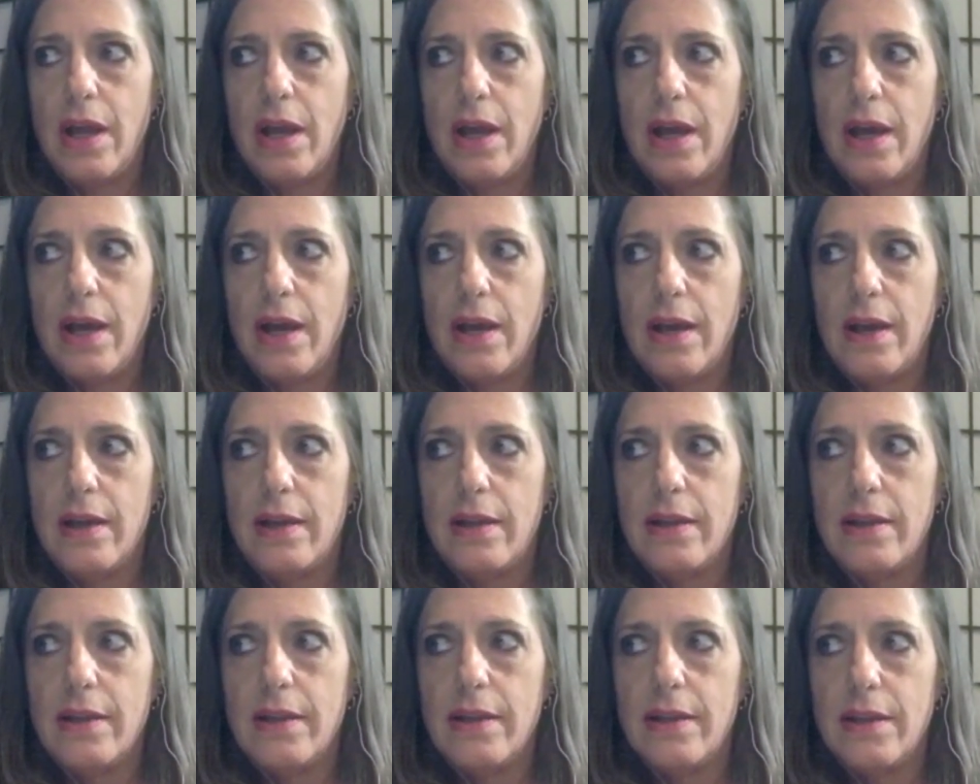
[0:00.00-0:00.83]
uh,
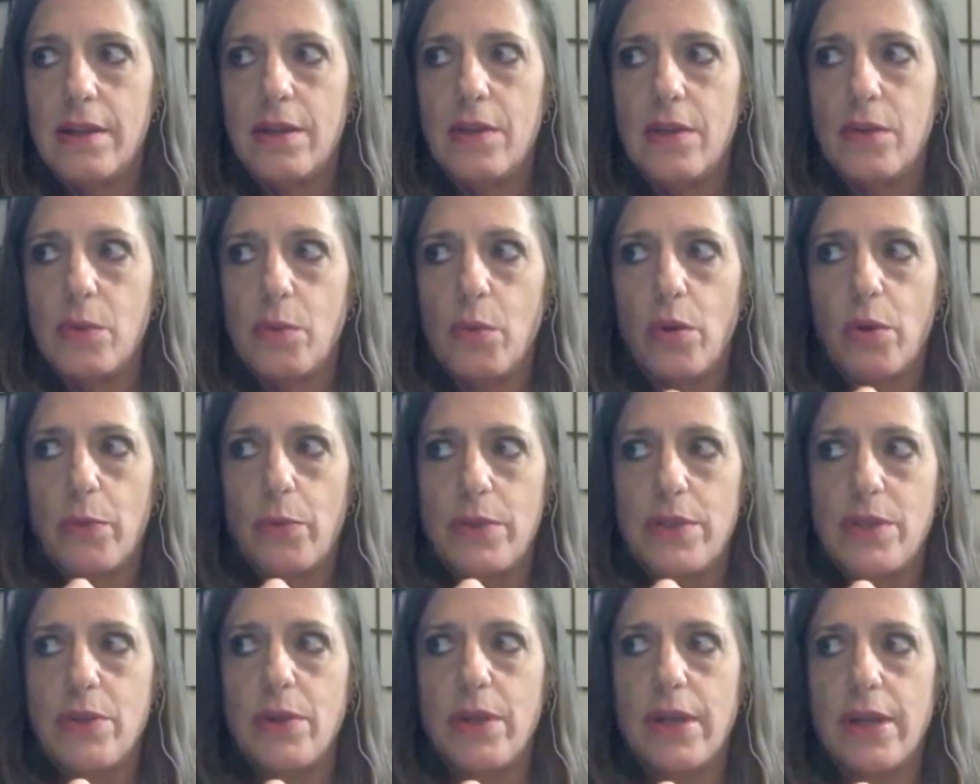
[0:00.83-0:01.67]
the work we
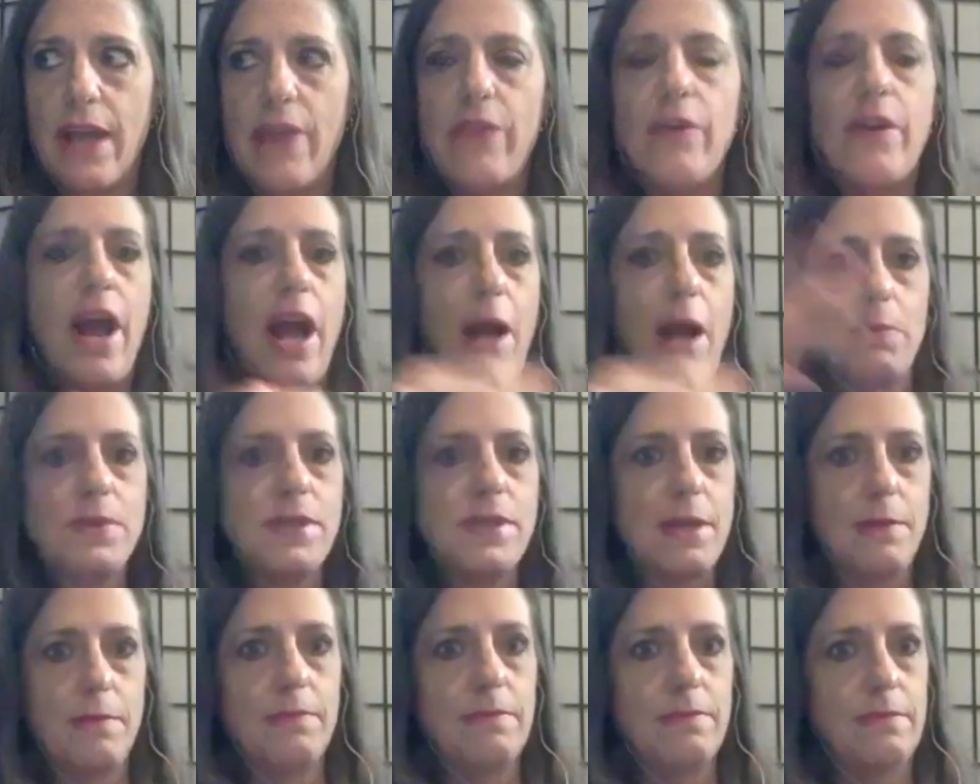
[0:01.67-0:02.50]
do together helps
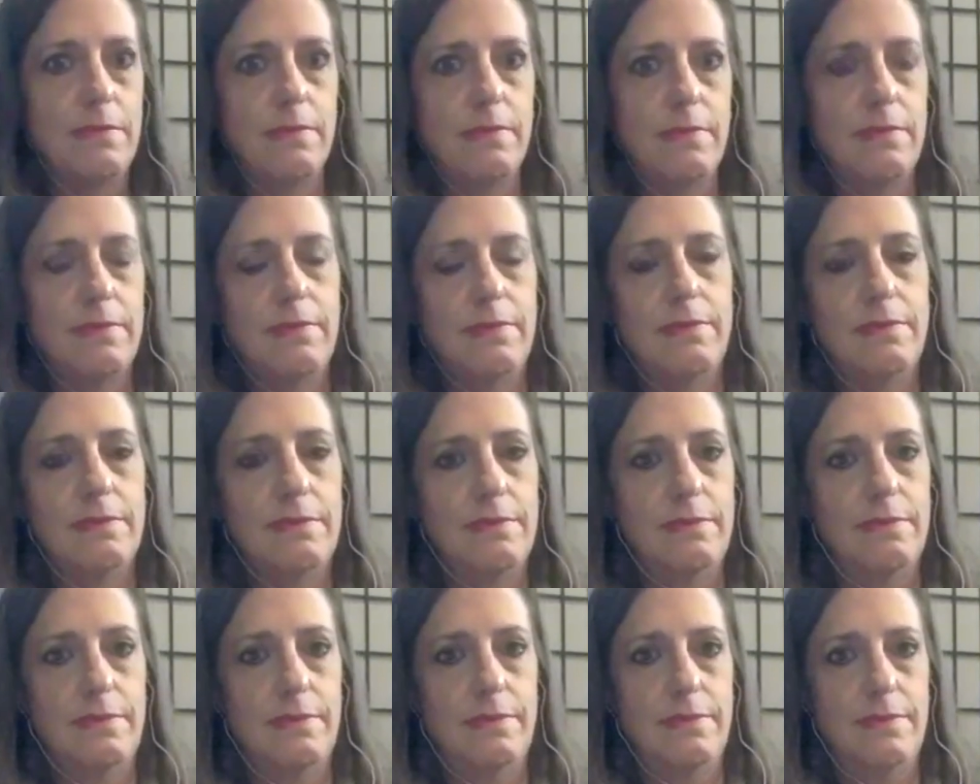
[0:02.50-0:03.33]
them
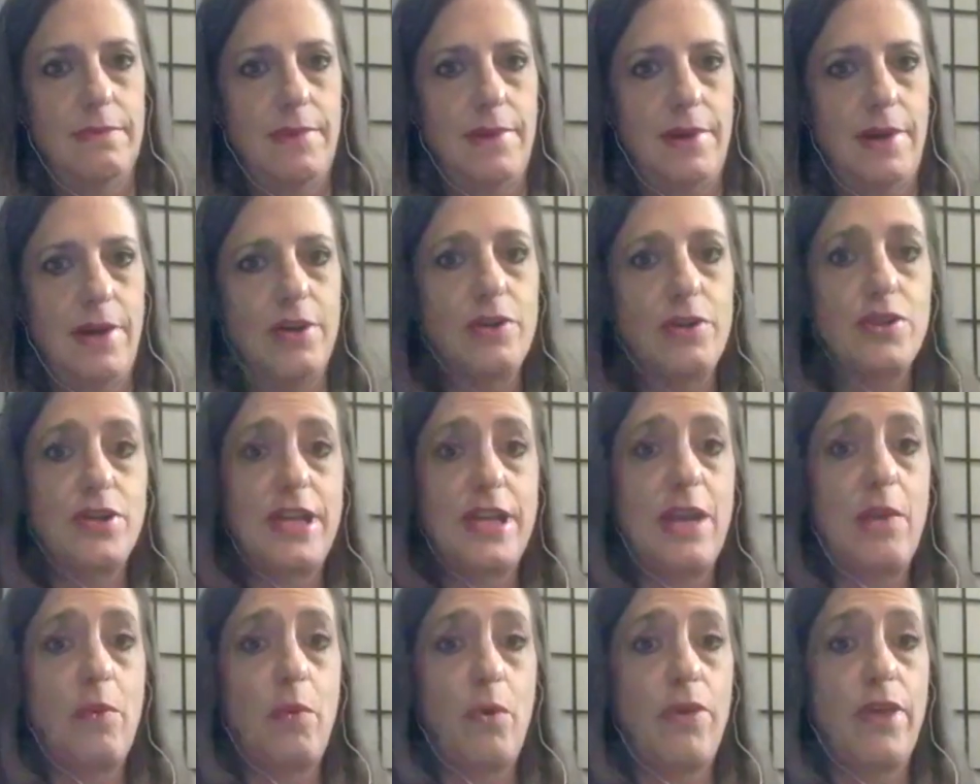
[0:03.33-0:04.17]

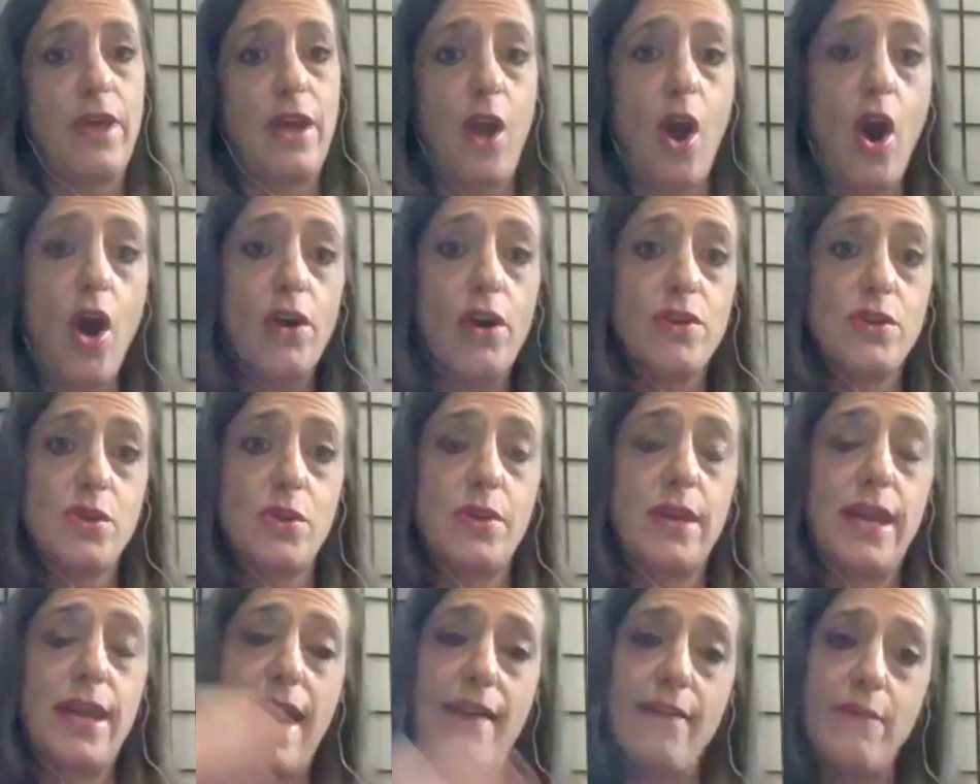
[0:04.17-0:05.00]
understand where they are, so
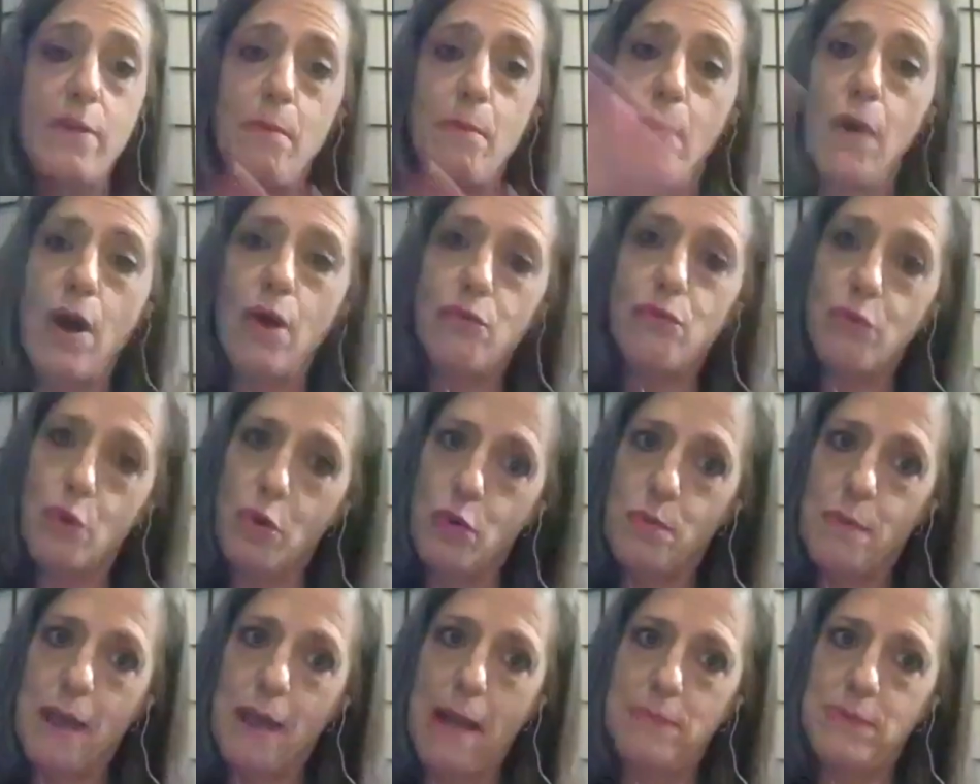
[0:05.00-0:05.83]
they have a, a
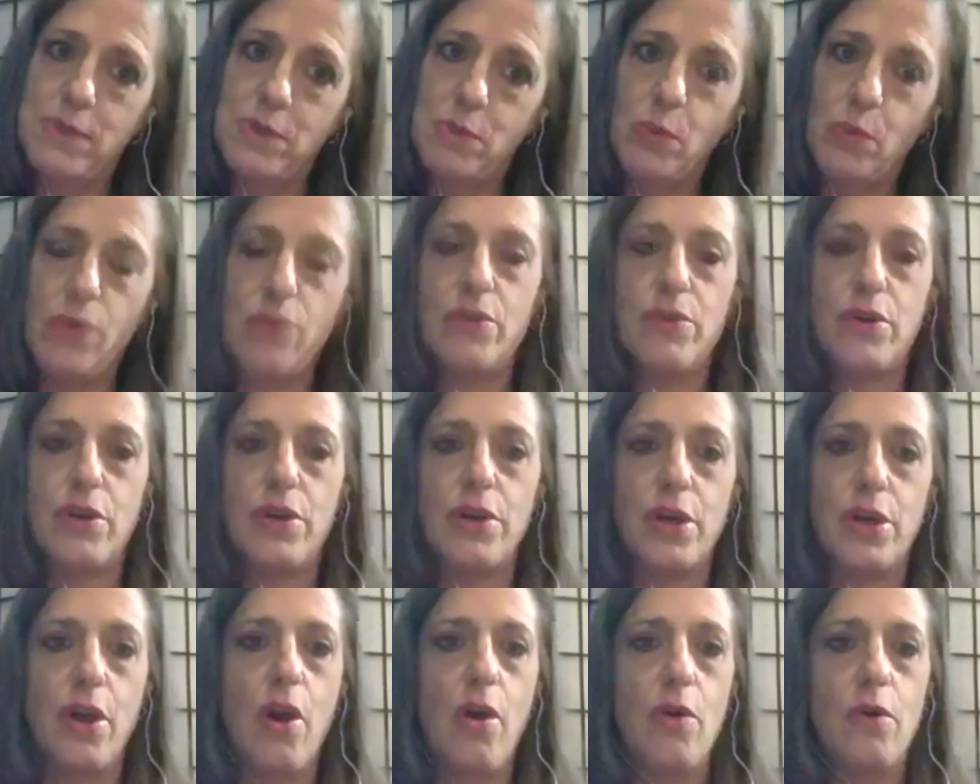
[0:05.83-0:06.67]
roadmap to where they're
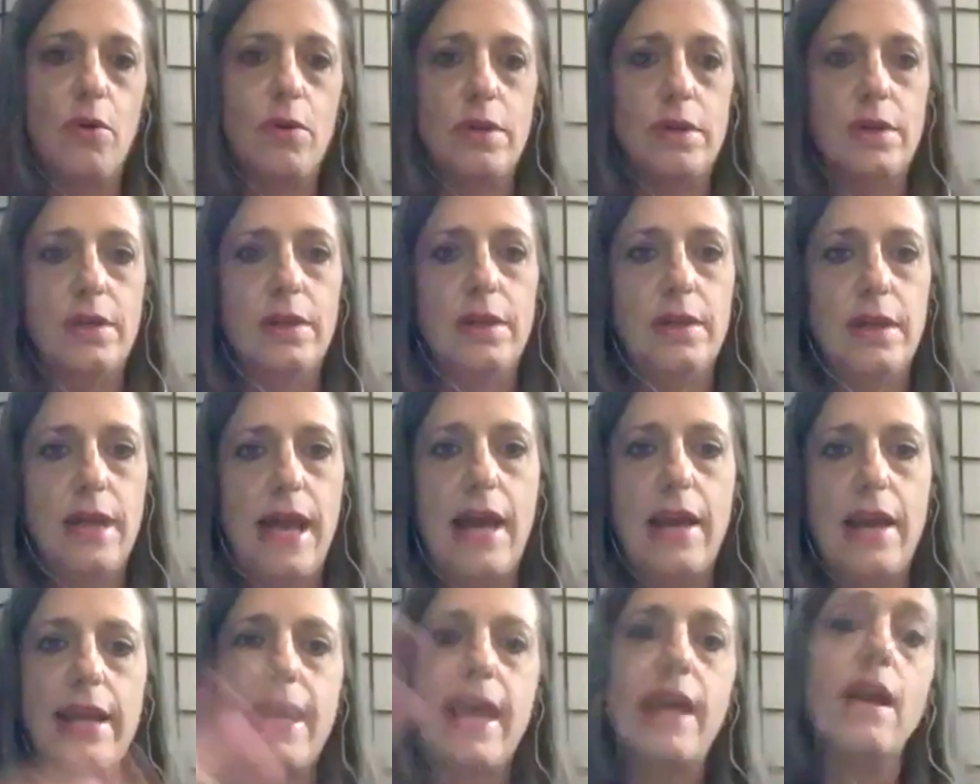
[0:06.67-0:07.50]
going to go,
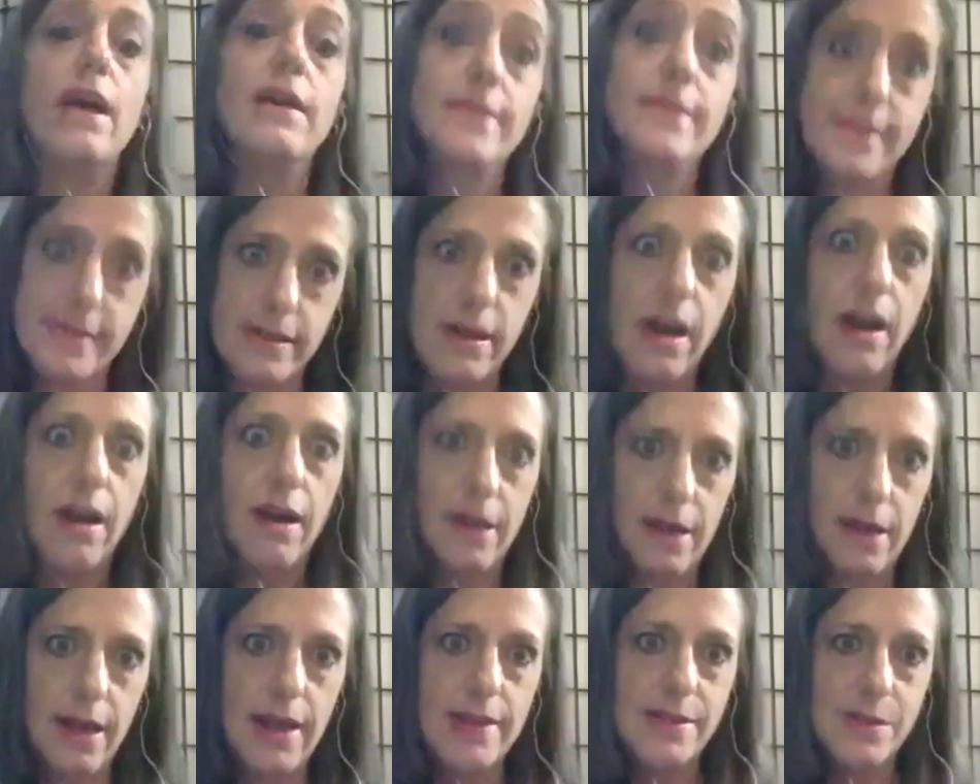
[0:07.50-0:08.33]
how to get unstuck,
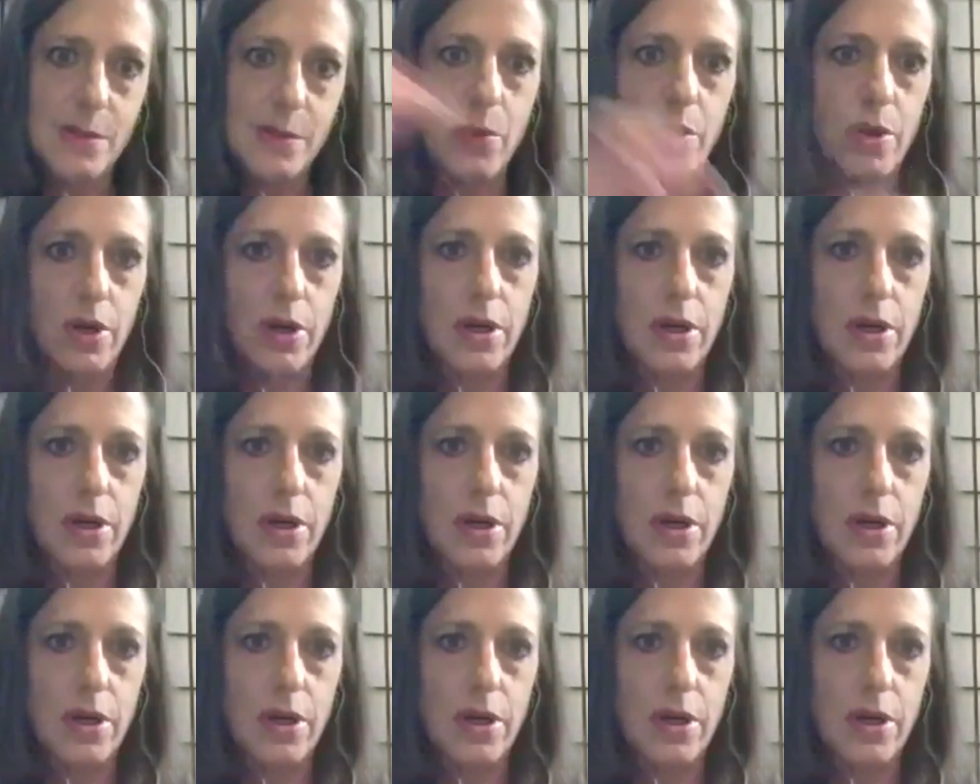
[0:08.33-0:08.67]
as it